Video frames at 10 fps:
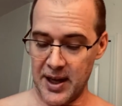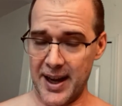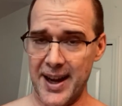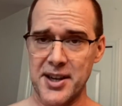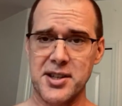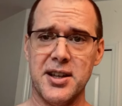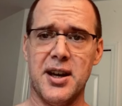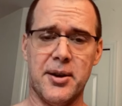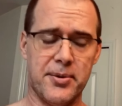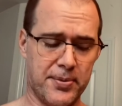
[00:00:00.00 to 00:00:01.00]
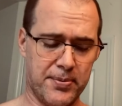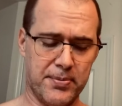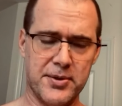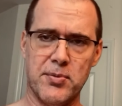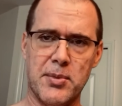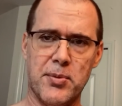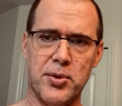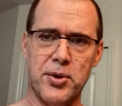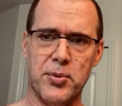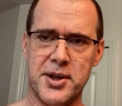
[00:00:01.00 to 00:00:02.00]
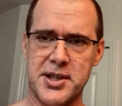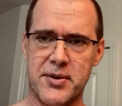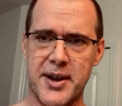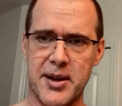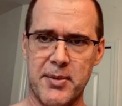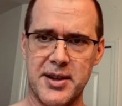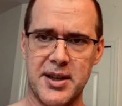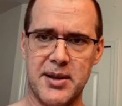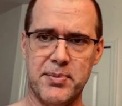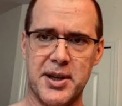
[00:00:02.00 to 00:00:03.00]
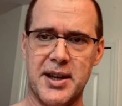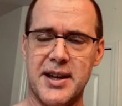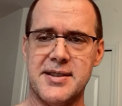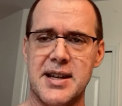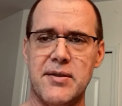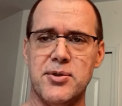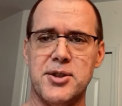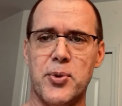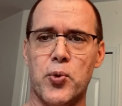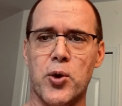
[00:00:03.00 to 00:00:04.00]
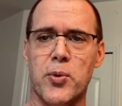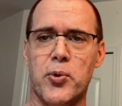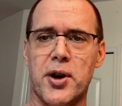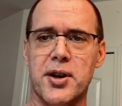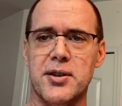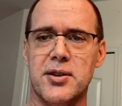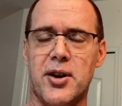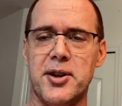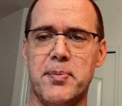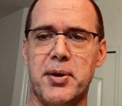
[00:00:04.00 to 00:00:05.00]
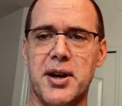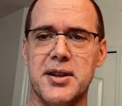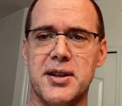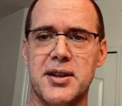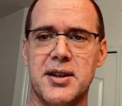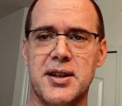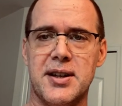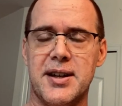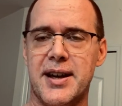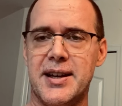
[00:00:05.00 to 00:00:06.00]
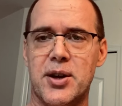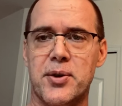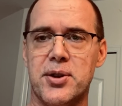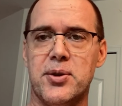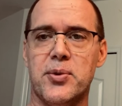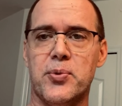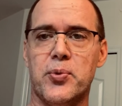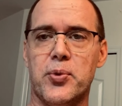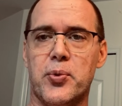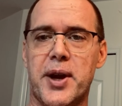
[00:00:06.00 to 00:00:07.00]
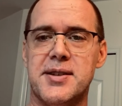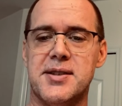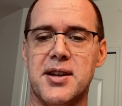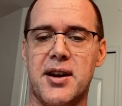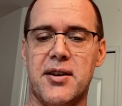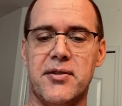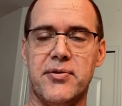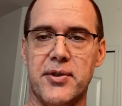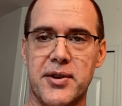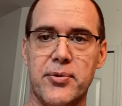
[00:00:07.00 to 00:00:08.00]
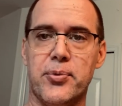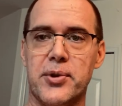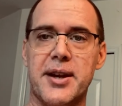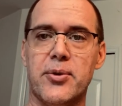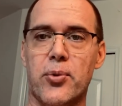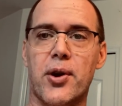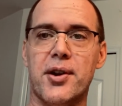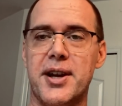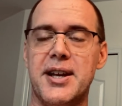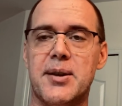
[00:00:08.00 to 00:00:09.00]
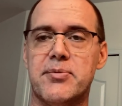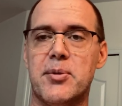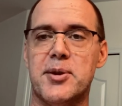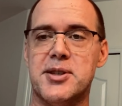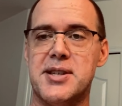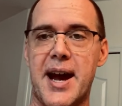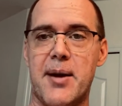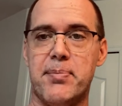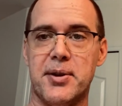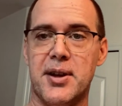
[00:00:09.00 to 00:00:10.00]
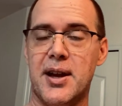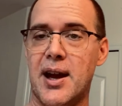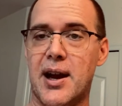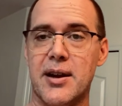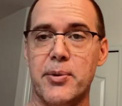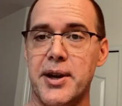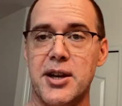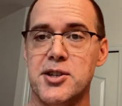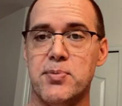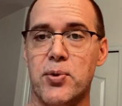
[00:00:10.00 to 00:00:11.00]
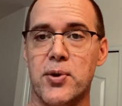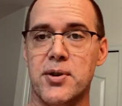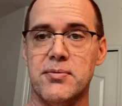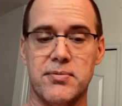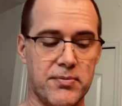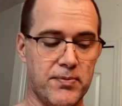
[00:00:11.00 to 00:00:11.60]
I actually uh, don't remember who it was that recommended it, but instead of using warm water on the puck, and going through the waste of letting the water heat up from this tap, I go in and just poured